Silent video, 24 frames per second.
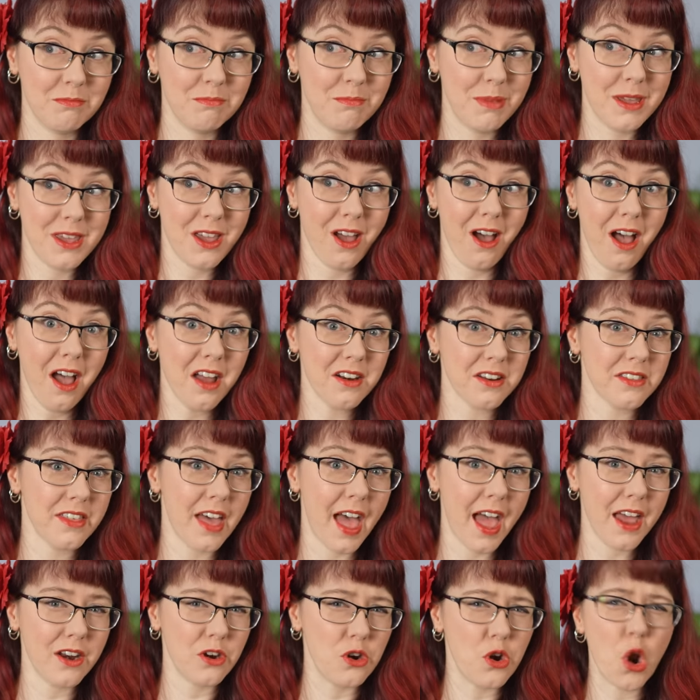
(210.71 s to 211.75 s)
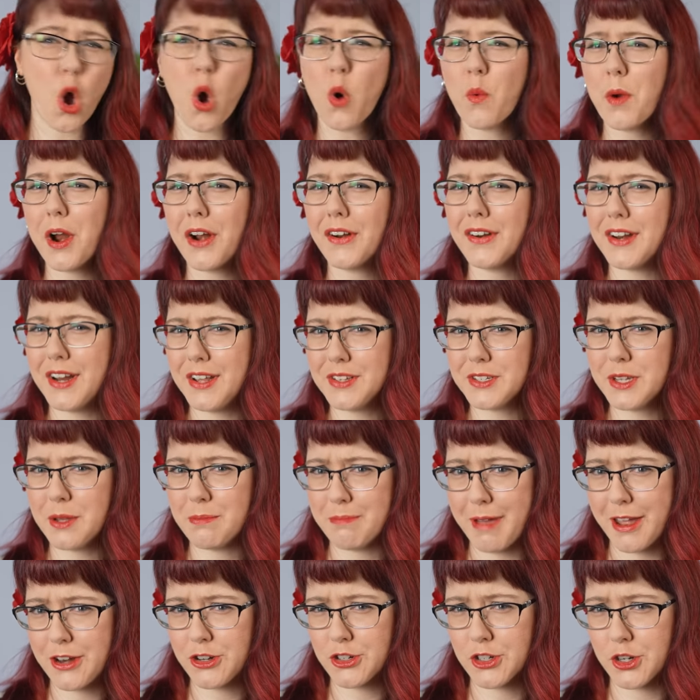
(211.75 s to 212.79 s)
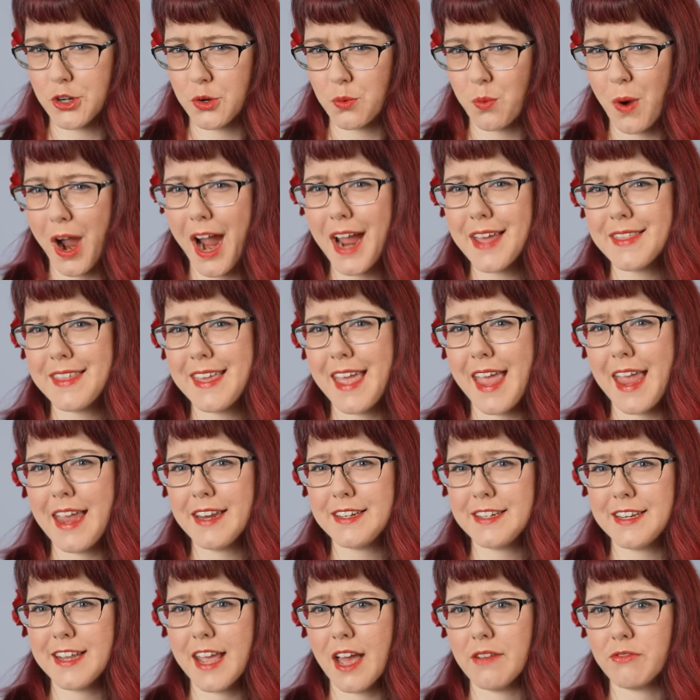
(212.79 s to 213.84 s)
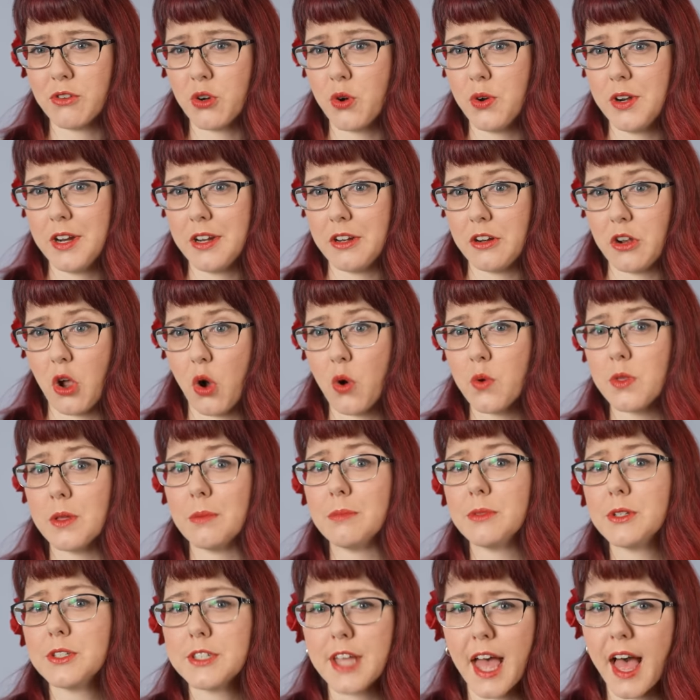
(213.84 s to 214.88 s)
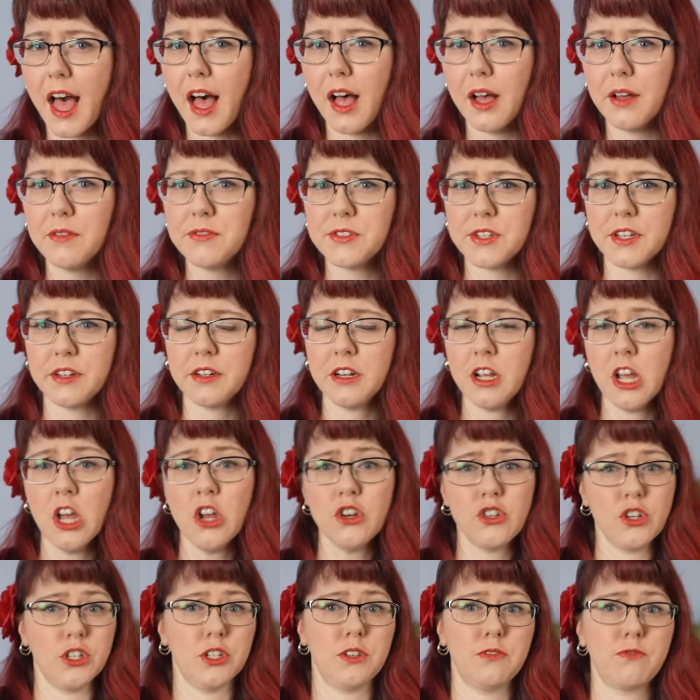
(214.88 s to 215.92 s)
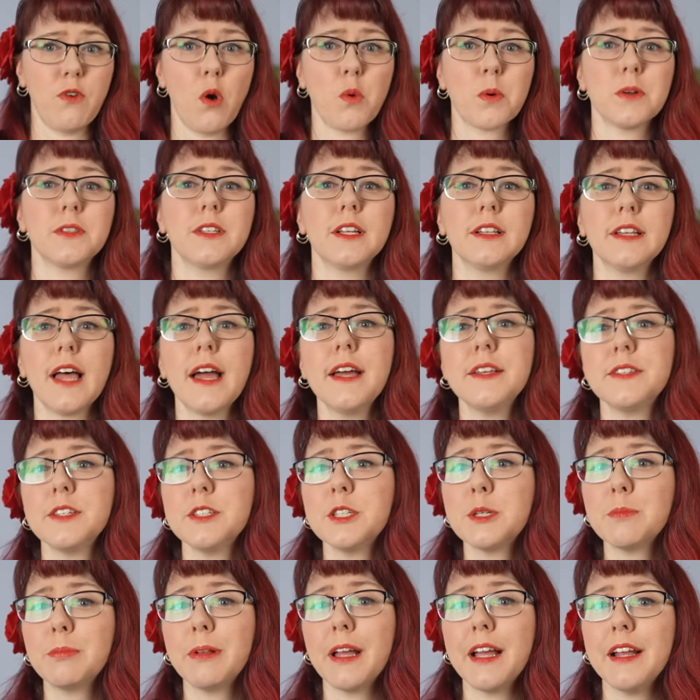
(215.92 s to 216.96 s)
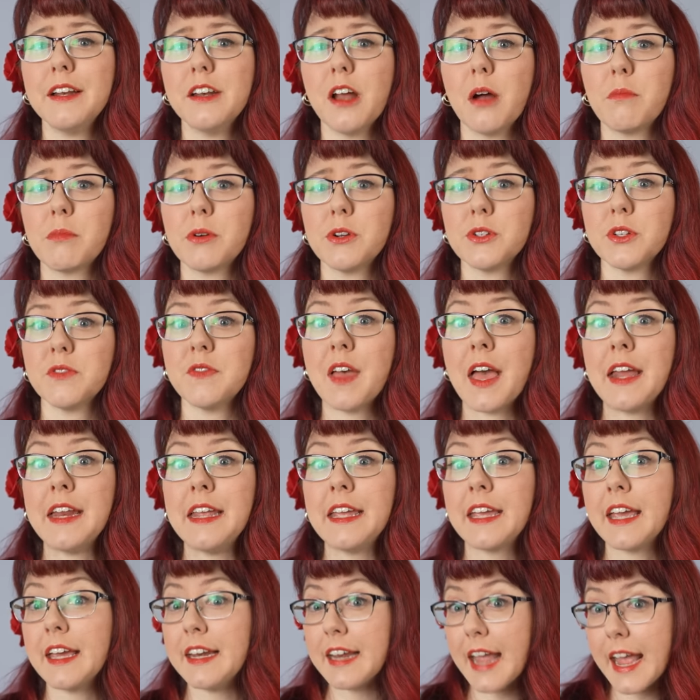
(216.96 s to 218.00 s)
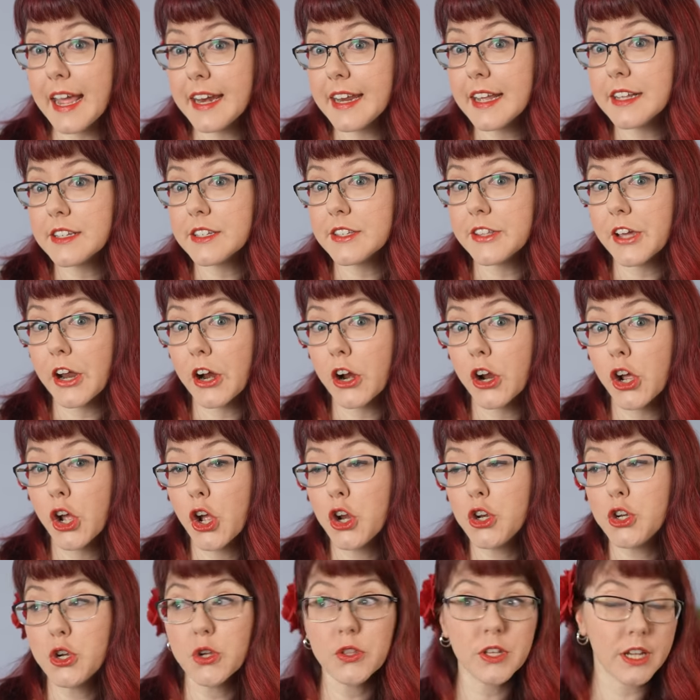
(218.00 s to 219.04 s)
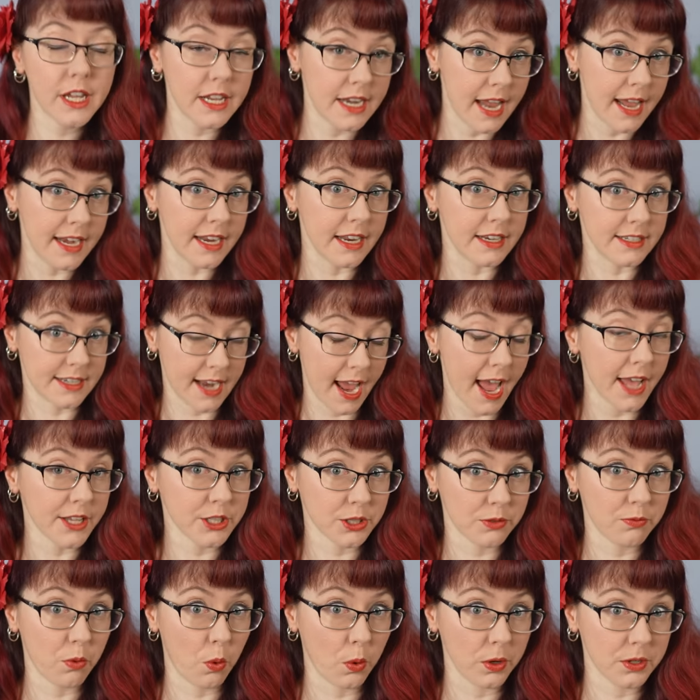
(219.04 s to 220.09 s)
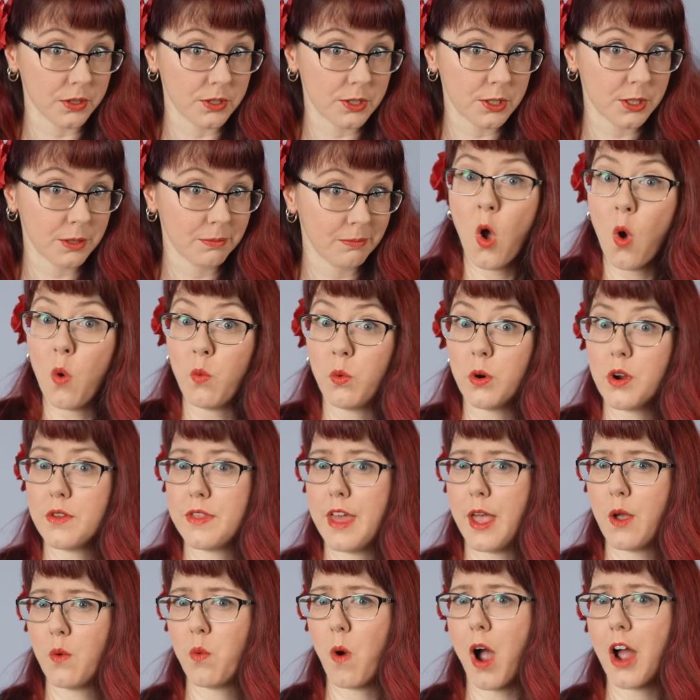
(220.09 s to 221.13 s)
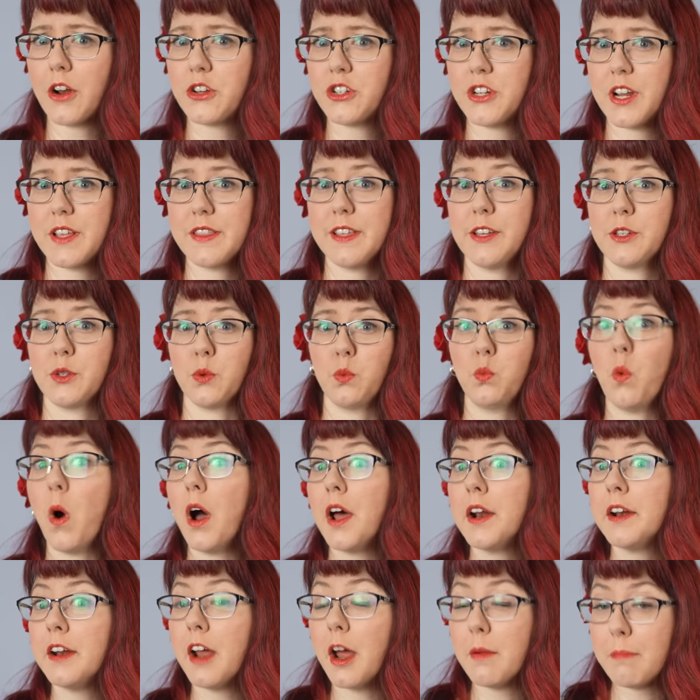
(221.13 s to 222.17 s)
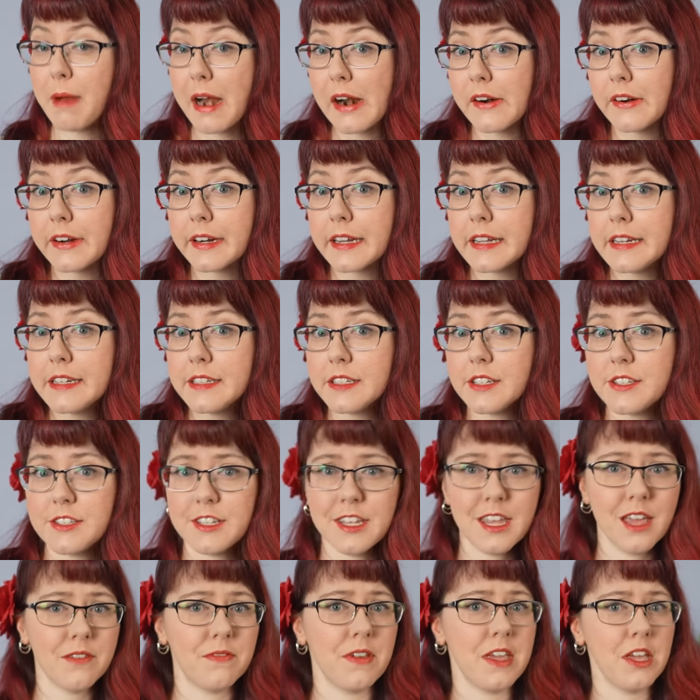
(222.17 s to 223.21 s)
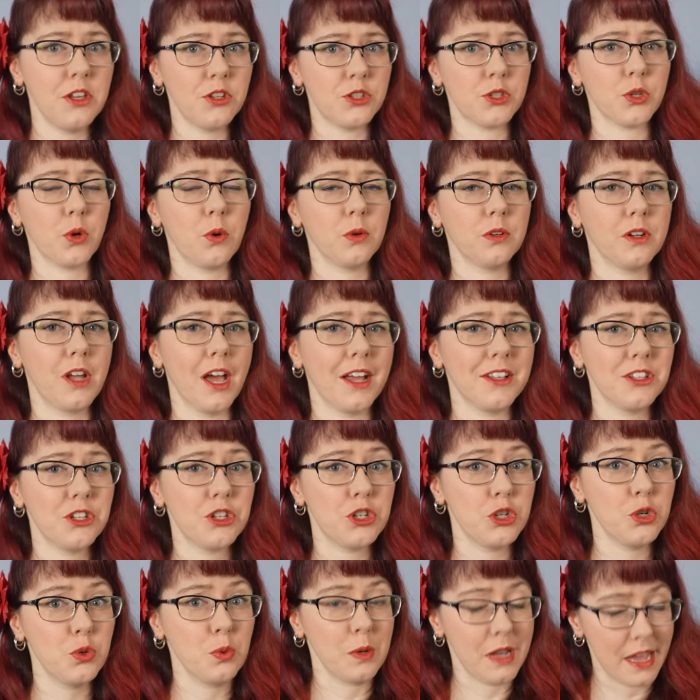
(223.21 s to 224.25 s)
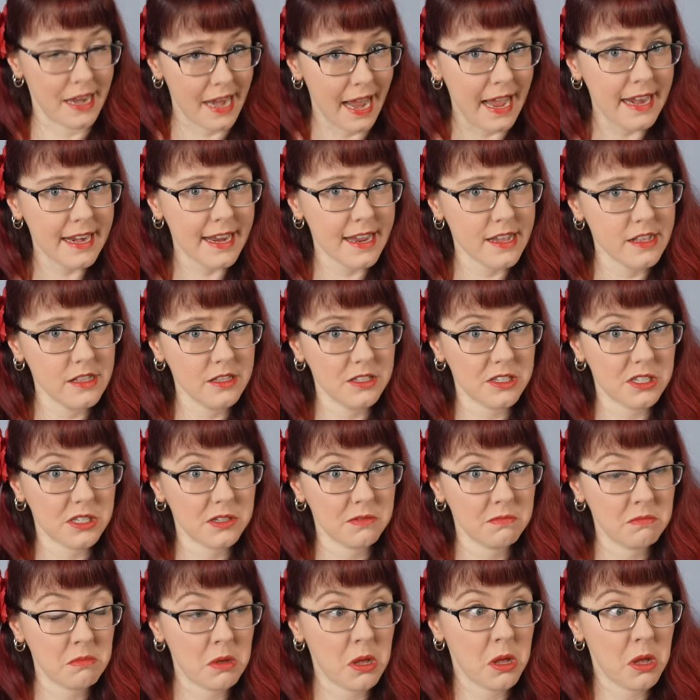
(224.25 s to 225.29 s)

Beyond that, nowhere is it mentioned why the ATF couldn't go themselves and just forward the license plate numbers of any Canadians there to the Canadian task force. Were they watching this one American to see if he sold guns to Canadians?